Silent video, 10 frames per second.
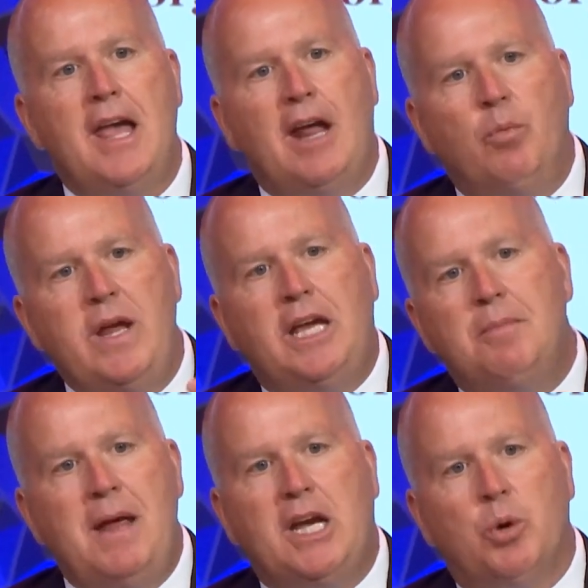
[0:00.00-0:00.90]
and we
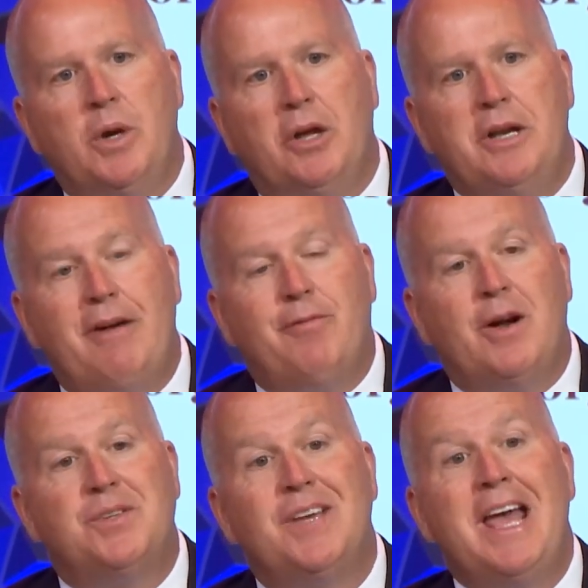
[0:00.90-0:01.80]
can make a real
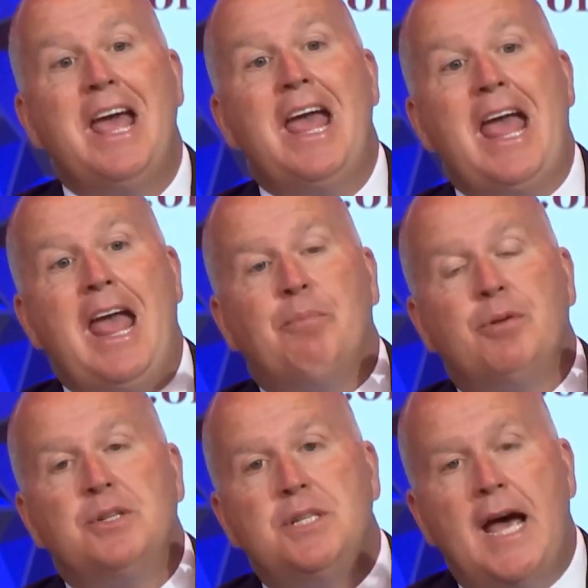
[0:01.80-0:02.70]
difference and
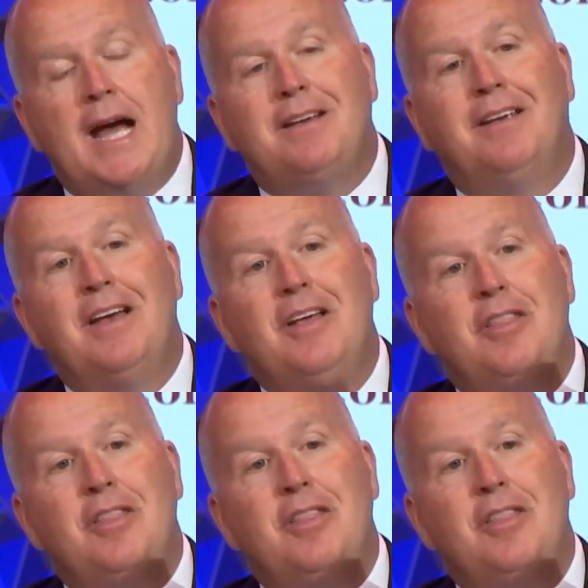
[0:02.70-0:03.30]
protect